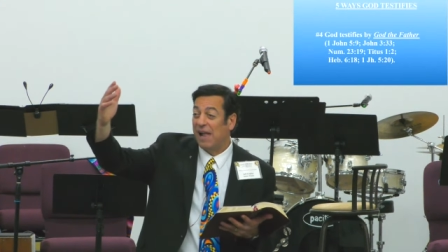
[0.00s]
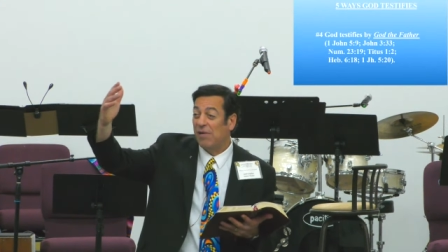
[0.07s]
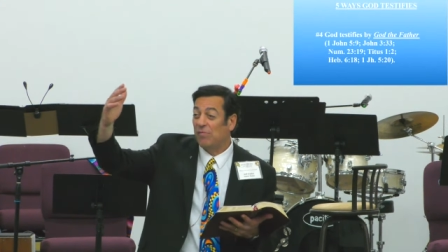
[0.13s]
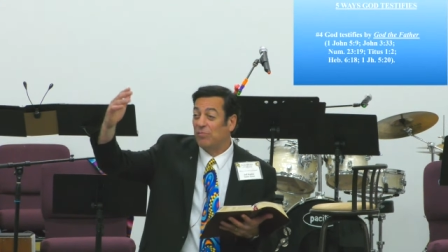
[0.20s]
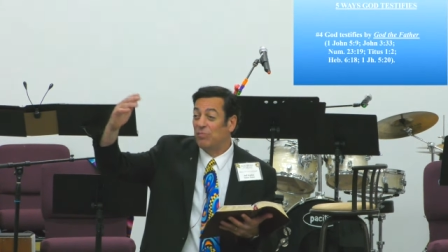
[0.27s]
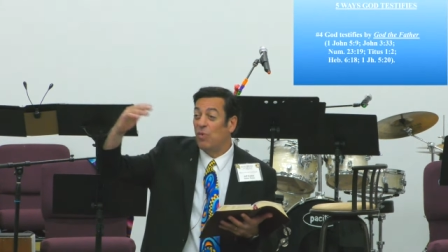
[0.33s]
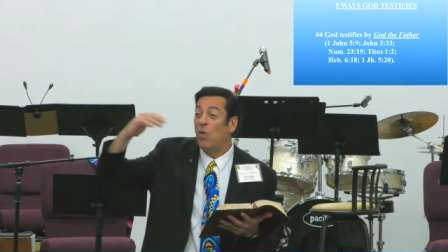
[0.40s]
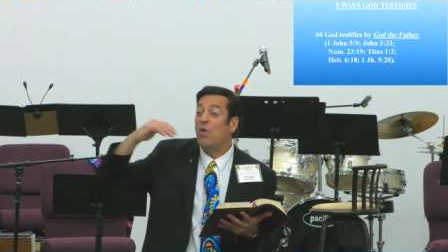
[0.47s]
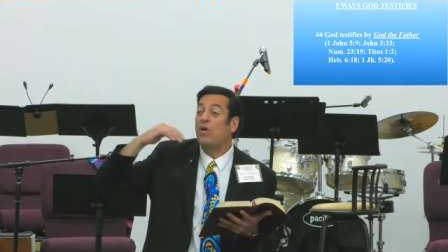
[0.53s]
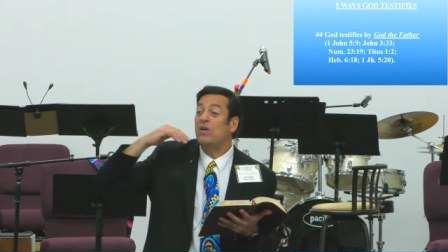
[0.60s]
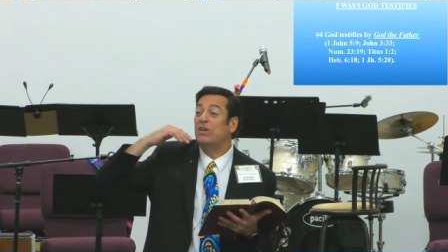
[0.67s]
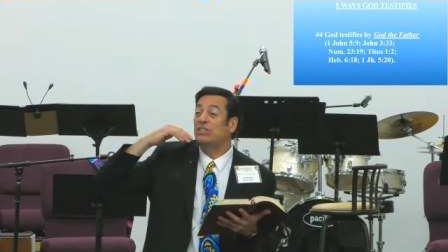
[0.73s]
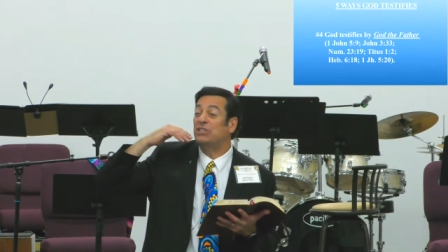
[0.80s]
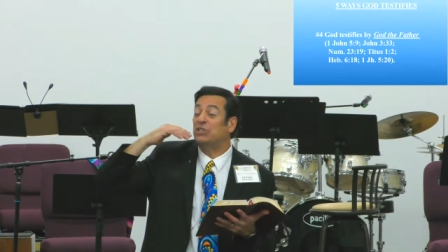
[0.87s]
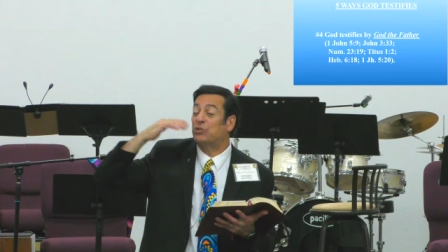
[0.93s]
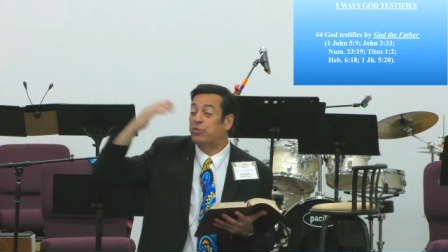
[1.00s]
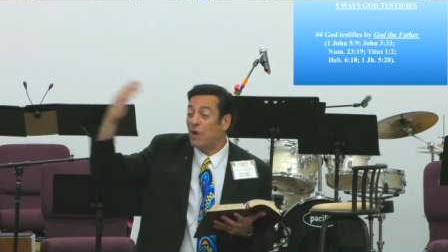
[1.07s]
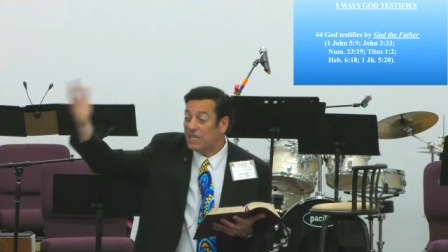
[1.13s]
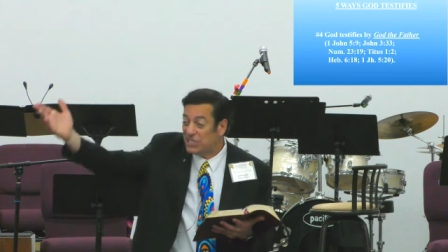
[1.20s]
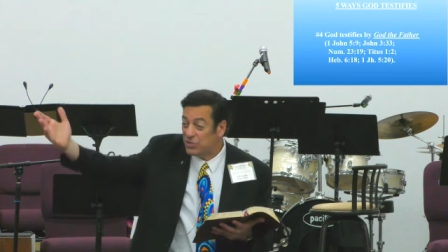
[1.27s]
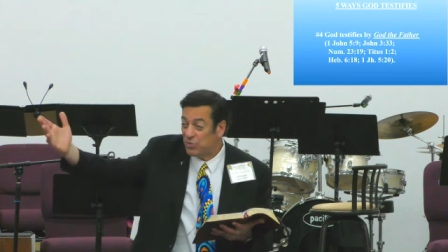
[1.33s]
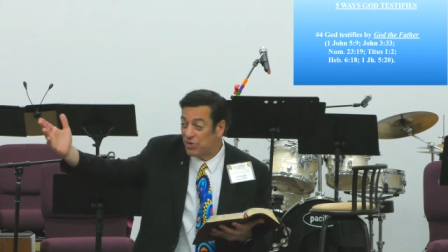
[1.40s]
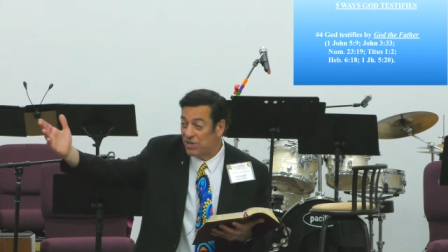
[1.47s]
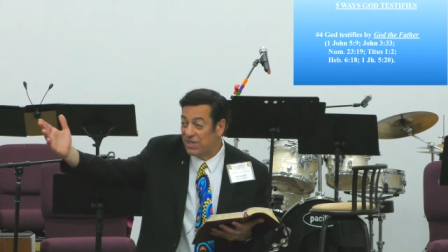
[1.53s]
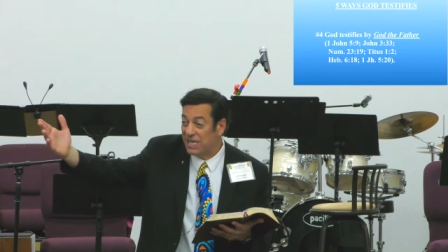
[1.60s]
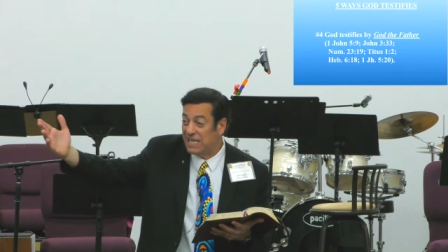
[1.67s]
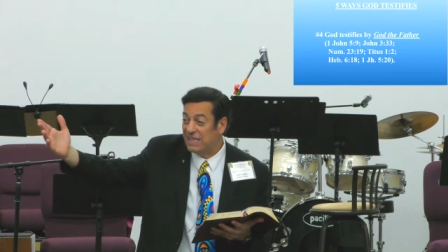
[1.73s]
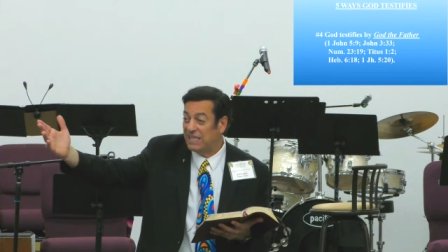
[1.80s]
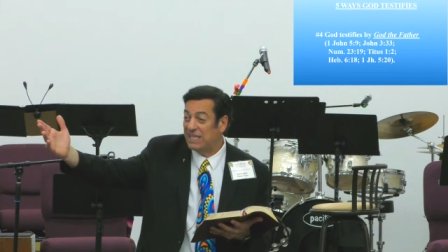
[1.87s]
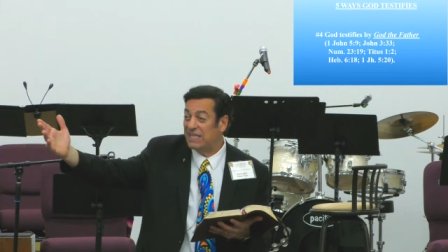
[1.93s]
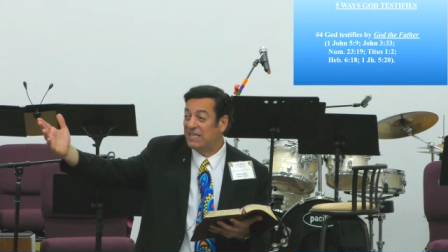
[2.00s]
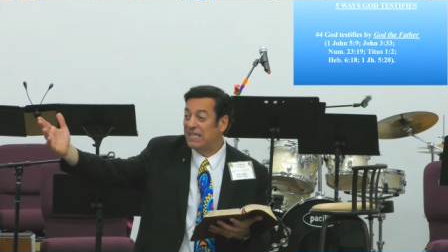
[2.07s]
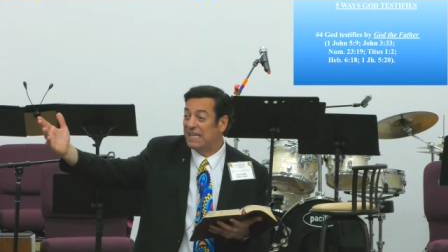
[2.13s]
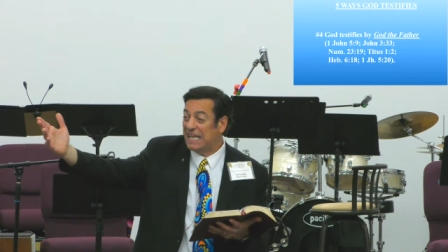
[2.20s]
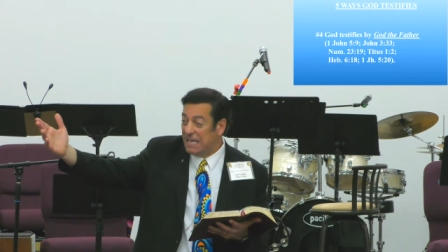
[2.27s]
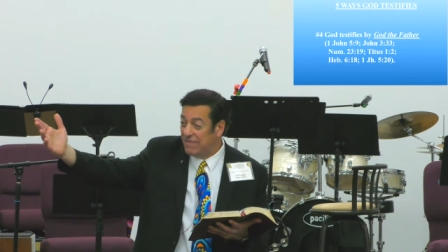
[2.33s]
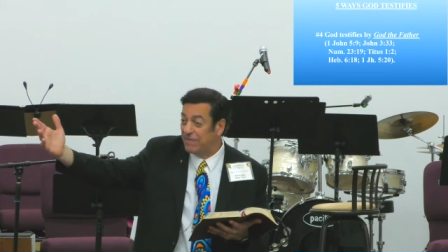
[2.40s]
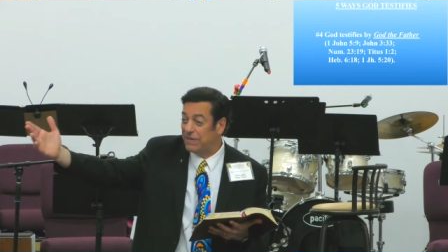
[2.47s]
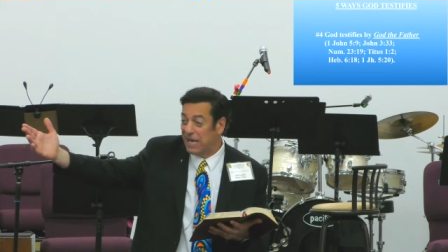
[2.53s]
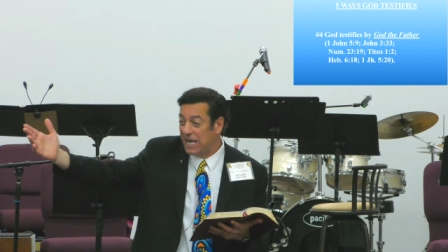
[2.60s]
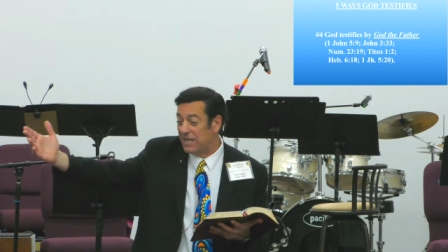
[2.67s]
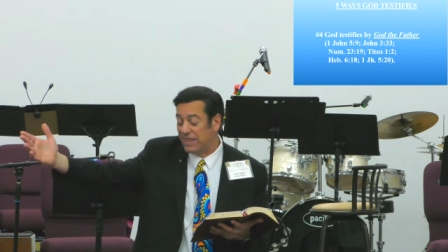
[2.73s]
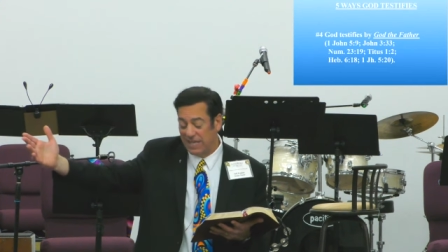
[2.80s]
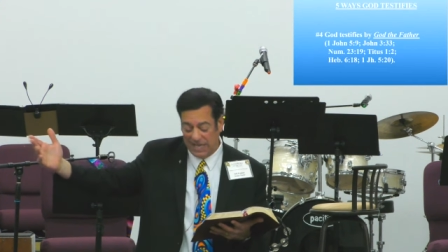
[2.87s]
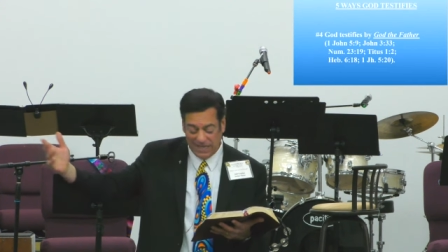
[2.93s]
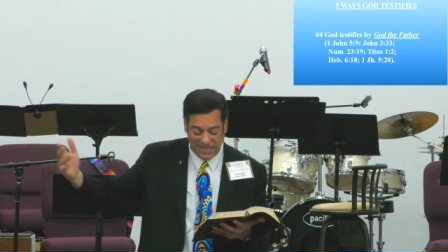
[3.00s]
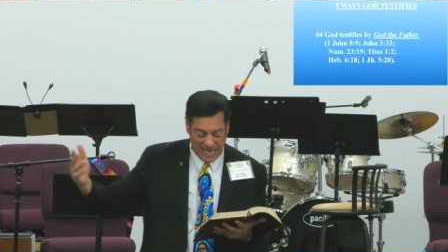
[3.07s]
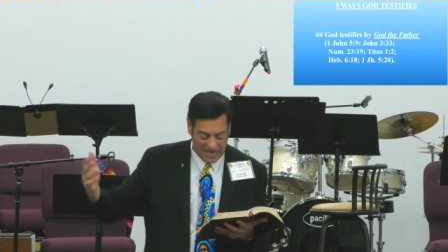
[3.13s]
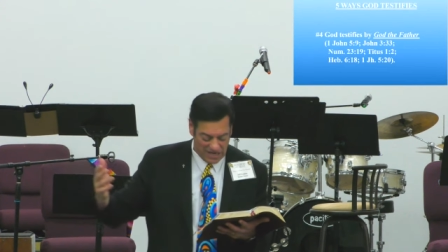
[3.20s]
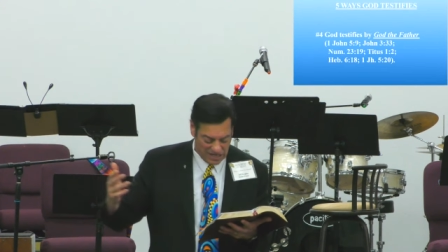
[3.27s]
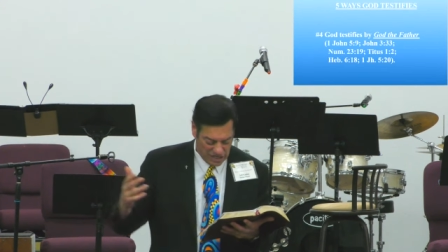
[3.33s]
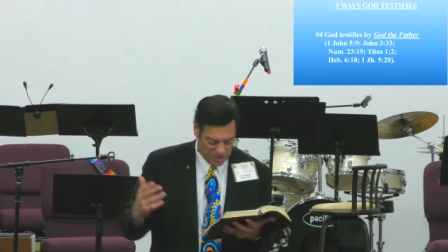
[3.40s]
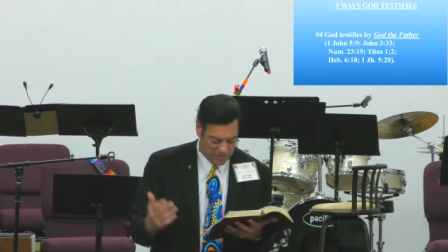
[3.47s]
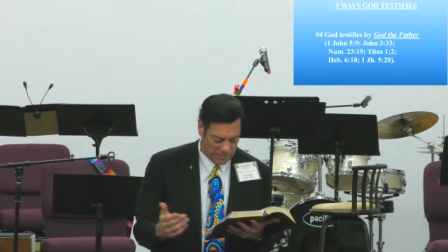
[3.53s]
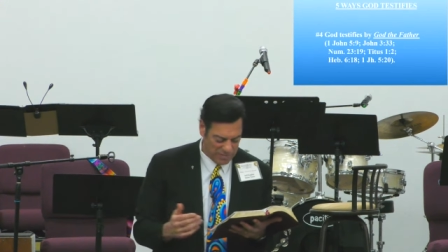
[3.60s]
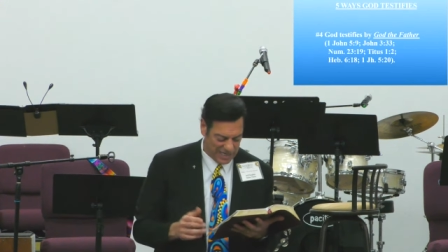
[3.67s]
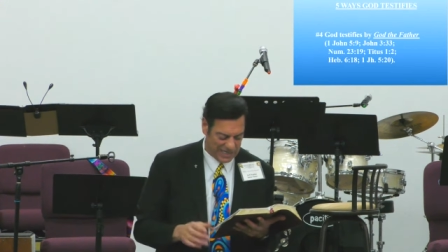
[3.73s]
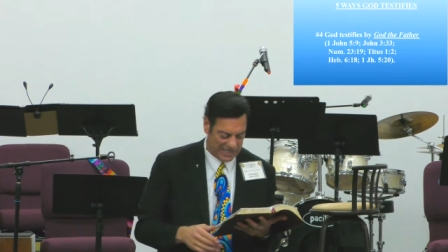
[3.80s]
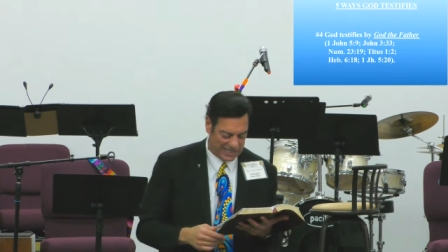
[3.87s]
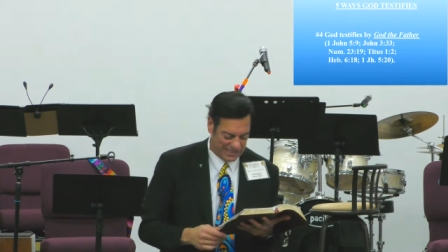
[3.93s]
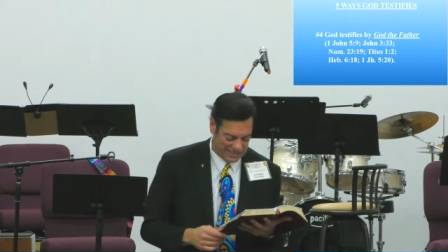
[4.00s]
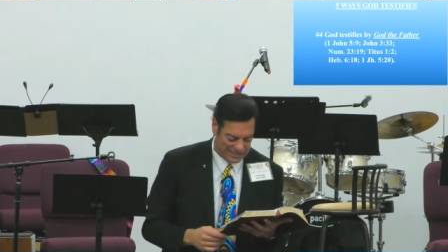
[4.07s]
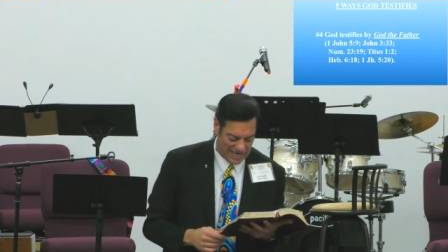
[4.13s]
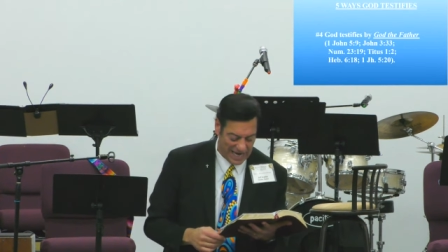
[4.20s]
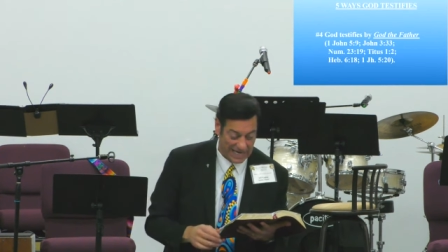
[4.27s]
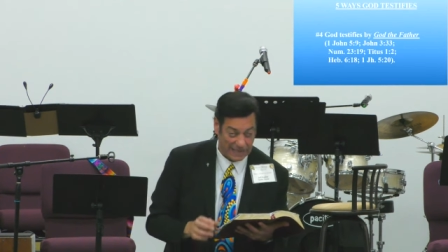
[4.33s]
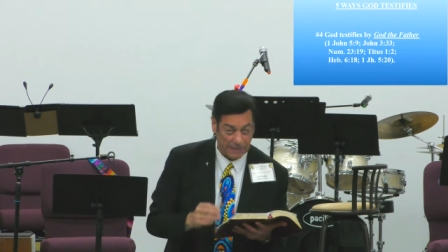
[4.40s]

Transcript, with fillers: more trustworthy than even anything that a human being can say.